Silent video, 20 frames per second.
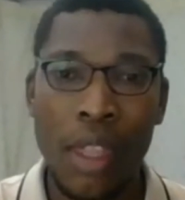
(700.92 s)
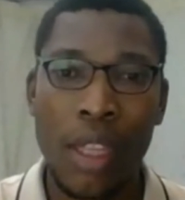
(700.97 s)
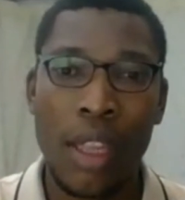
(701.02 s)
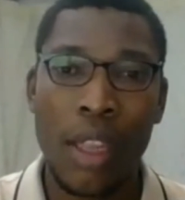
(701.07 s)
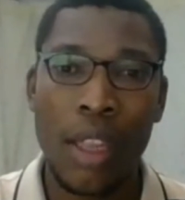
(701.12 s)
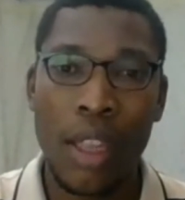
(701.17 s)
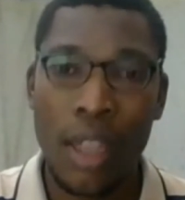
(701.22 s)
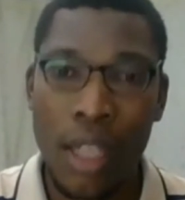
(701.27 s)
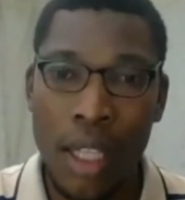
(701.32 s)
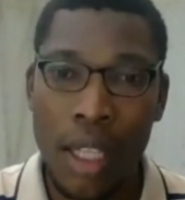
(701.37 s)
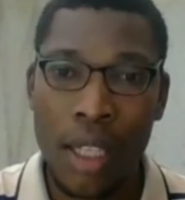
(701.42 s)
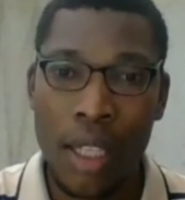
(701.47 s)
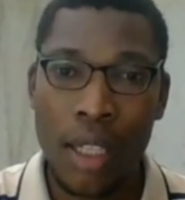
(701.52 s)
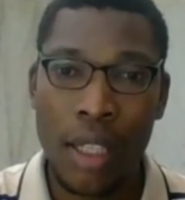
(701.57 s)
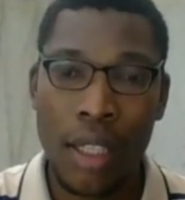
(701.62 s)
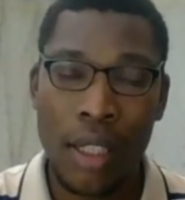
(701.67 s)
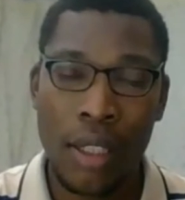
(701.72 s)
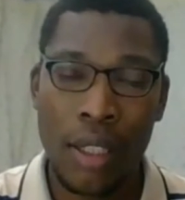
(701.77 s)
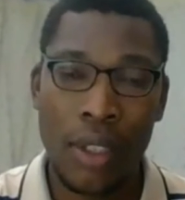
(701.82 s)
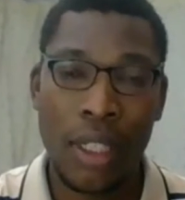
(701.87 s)
Then
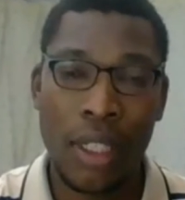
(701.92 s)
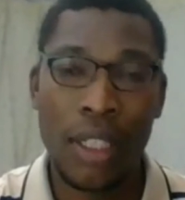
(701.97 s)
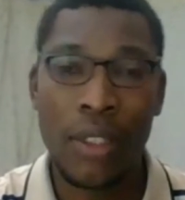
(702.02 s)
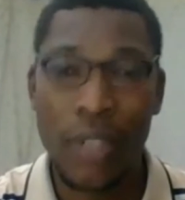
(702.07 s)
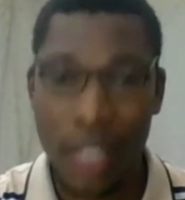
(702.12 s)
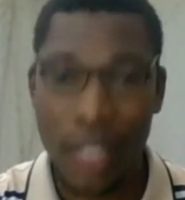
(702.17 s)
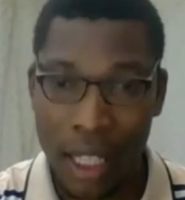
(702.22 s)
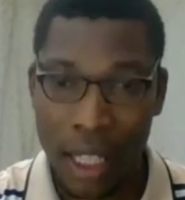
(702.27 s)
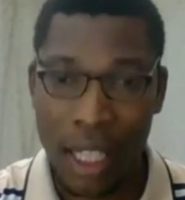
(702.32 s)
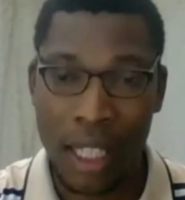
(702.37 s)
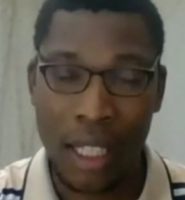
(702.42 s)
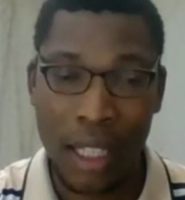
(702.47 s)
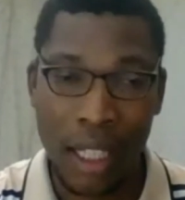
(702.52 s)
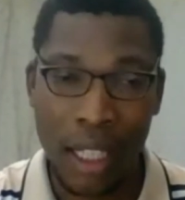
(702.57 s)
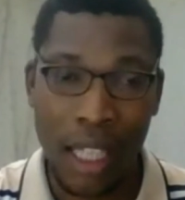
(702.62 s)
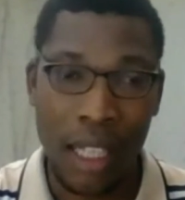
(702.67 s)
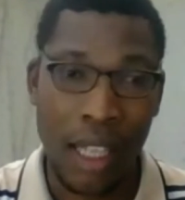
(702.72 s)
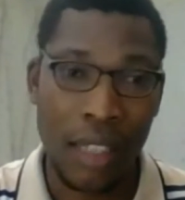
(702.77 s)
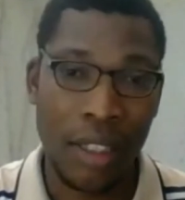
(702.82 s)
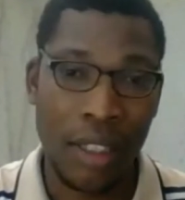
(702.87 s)
you need to get an
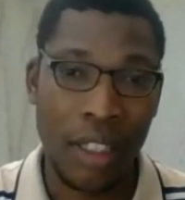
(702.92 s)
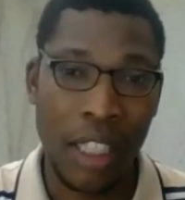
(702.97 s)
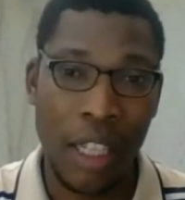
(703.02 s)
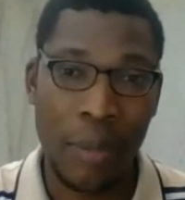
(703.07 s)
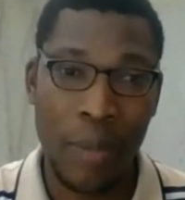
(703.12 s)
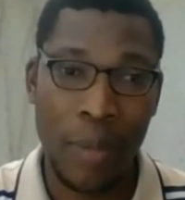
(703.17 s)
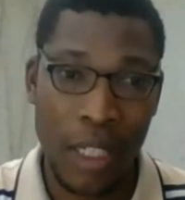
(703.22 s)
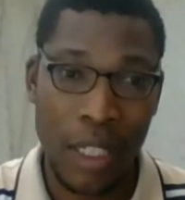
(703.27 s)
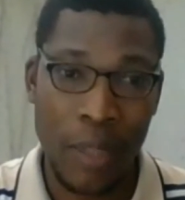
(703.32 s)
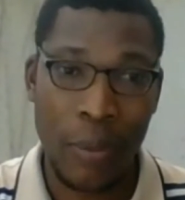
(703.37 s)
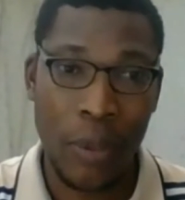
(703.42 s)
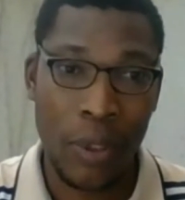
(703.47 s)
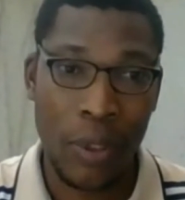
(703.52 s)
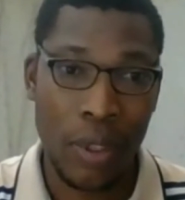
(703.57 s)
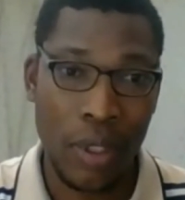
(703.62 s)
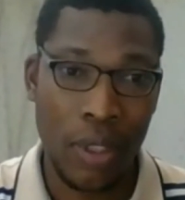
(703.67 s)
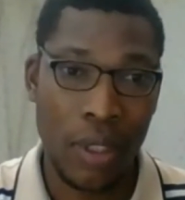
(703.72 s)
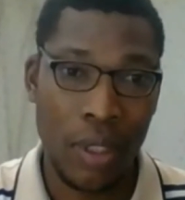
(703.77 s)
international passport.